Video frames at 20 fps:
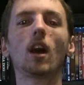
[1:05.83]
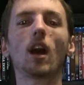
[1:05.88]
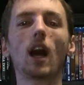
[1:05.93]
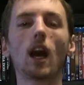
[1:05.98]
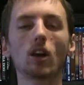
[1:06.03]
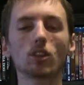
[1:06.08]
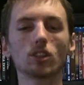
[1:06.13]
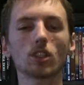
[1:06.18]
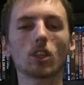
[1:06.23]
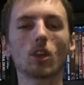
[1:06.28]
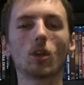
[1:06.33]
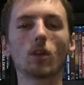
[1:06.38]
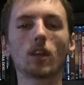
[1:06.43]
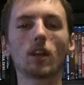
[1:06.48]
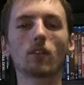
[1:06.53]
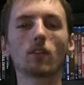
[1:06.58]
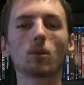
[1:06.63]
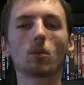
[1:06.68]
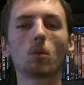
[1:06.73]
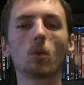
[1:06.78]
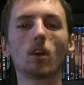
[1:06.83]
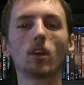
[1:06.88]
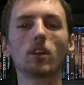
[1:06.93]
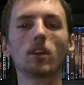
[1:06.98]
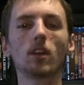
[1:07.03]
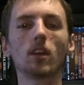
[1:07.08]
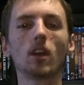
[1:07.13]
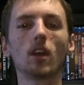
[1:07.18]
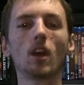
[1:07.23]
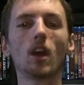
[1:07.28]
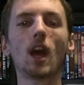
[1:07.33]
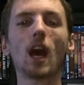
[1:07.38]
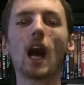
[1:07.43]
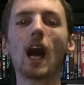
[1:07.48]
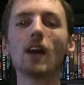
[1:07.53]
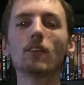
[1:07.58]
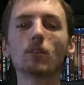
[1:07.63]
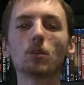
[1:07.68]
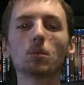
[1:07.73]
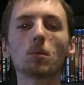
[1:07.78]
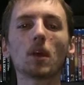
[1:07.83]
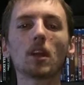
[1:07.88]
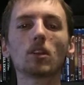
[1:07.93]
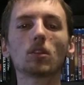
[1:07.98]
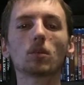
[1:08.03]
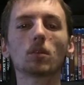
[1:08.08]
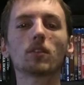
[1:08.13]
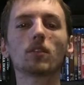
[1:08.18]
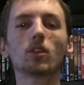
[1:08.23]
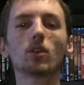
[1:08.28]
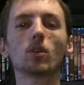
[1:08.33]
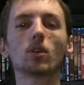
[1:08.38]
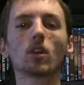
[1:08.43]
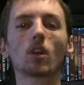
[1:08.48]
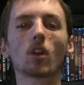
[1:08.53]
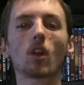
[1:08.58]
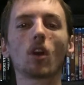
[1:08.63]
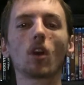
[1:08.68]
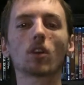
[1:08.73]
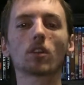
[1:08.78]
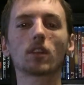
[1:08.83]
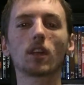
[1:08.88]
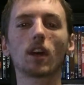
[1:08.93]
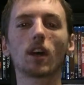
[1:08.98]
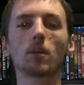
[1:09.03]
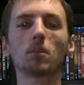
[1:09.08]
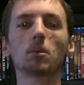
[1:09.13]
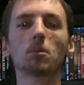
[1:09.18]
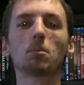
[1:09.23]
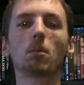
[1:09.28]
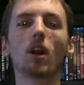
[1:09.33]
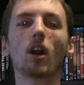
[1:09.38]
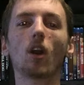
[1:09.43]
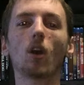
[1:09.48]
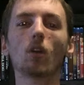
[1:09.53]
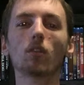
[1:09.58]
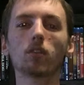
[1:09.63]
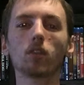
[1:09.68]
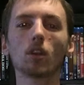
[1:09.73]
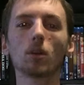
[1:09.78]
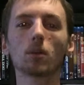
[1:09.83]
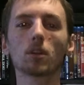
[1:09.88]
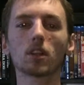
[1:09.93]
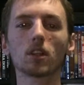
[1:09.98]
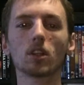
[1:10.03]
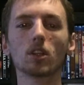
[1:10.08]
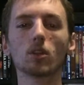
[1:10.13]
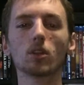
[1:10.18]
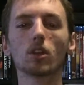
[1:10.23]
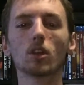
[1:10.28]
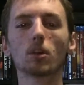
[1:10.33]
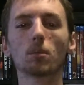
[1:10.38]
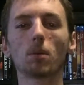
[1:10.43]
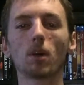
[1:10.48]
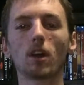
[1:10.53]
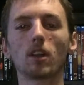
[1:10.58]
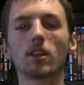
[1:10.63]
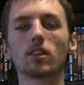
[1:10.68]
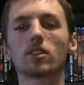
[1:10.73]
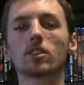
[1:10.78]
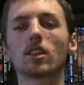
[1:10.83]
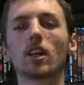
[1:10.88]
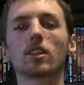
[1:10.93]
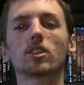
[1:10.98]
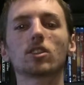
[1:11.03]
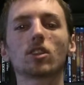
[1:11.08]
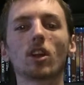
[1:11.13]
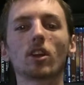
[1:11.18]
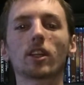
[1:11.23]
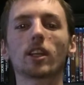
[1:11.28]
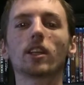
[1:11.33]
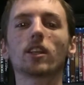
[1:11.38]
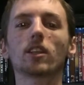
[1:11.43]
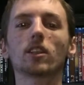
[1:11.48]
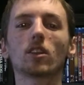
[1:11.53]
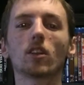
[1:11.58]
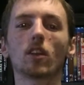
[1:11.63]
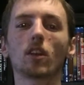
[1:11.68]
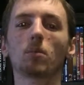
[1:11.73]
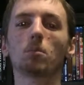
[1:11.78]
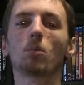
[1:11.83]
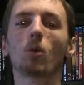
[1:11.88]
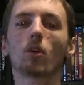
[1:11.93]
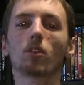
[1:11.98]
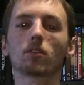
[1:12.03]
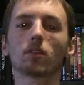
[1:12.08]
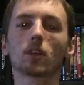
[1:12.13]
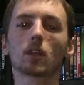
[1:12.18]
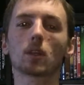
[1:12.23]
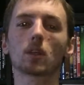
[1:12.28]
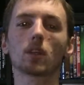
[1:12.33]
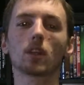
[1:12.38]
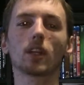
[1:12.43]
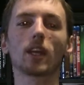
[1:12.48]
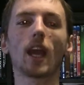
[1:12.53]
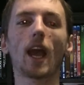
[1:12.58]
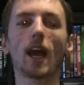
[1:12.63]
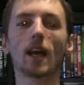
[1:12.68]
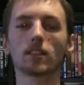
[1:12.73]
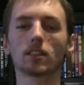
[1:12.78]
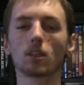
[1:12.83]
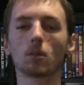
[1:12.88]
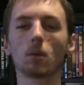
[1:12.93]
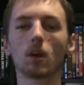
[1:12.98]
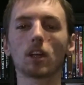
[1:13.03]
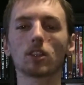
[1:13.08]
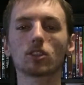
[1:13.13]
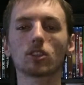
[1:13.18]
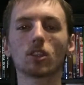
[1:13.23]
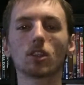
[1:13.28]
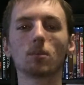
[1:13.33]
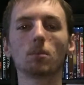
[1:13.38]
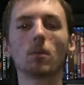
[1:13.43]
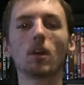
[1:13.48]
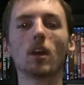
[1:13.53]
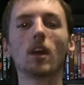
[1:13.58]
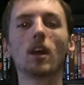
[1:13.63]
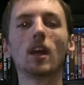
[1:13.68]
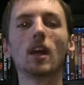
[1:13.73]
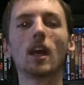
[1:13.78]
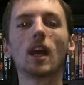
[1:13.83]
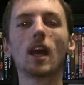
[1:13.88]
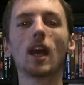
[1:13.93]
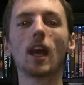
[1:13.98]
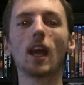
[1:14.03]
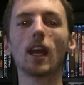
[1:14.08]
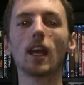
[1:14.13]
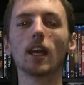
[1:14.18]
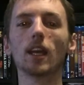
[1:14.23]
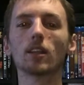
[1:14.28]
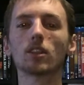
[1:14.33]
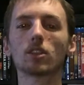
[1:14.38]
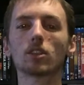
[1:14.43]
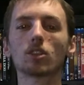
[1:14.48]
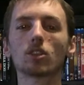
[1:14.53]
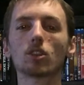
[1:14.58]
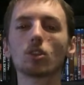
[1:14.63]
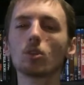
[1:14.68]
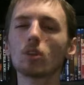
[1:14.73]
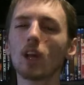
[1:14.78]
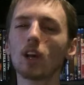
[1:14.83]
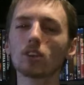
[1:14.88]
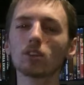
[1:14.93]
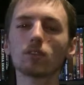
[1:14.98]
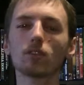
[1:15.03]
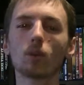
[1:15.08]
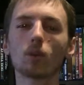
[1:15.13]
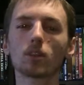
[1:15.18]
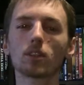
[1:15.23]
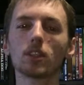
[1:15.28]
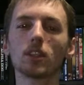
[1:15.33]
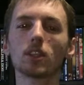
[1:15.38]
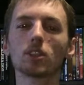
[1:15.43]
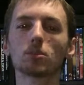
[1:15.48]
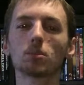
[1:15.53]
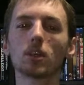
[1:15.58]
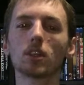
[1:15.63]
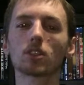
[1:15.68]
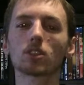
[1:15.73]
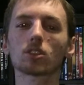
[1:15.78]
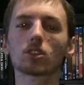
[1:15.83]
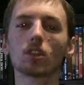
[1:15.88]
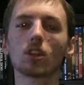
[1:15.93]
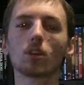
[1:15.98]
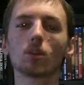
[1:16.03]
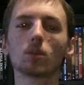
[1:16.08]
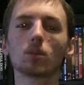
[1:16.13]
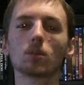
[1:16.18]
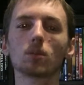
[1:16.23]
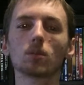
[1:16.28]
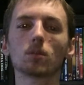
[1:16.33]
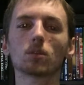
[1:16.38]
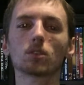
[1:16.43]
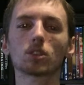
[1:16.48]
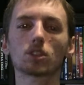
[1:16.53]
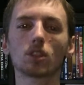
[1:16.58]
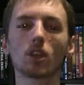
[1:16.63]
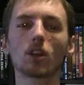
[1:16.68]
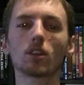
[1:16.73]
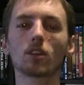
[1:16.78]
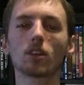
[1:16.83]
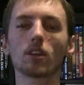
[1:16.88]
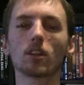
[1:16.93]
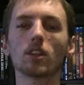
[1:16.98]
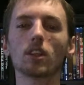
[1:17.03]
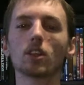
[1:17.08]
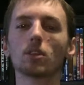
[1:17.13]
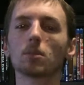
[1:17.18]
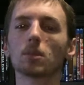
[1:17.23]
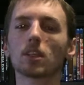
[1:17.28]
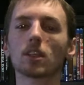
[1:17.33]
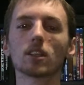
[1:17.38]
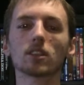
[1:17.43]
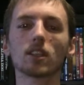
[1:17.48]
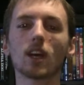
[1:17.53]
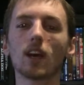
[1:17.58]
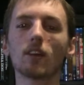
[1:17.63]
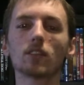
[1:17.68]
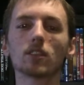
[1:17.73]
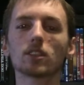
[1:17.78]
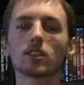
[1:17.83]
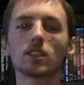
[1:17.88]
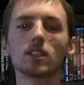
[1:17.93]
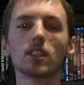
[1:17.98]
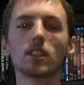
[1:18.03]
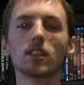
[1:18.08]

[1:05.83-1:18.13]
How's it going, everyone? I haven't made a review in a long time, but hopefully with the new year upon us, I start getting to them more frequently as I watch them. And 2014 has been a slow start to the year because I haven't